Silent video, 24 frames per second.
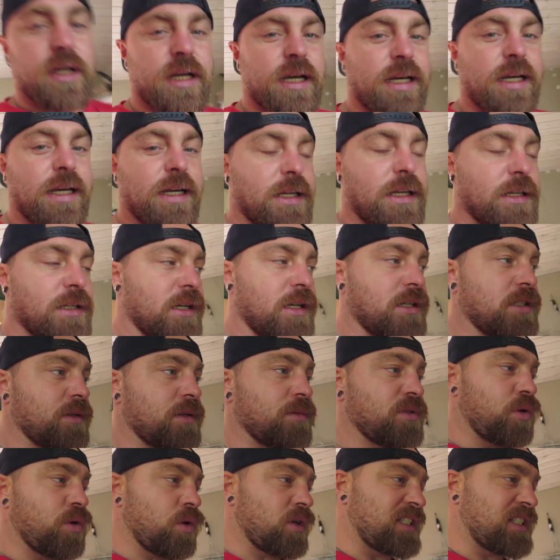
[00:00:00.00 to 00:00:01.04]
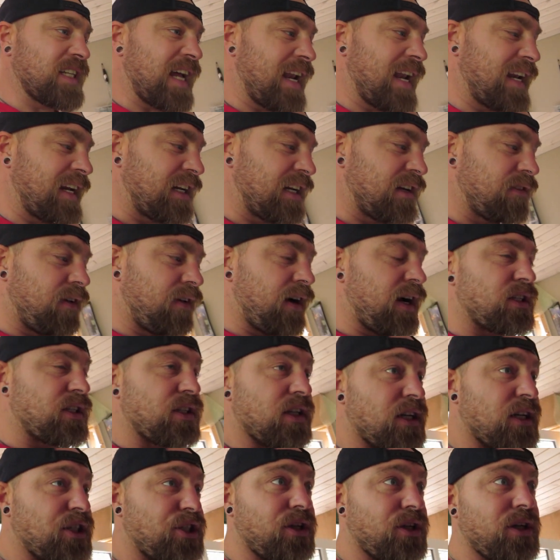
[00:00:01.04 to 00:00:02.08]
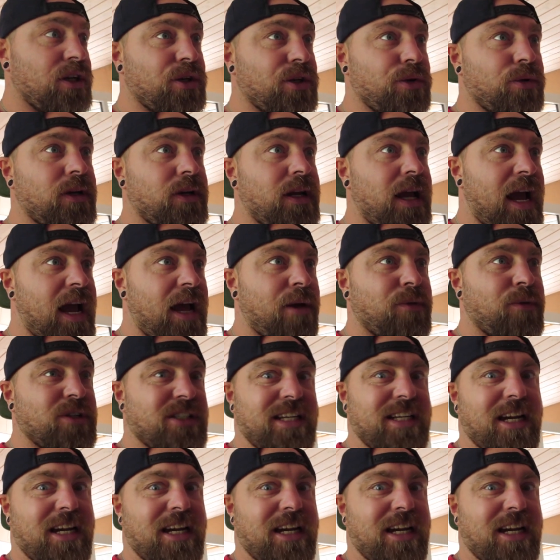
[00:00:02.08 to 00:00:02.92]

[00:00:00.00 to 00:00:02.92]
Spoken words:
going to need some sort of sanding device, unless you're going to do it in hand, which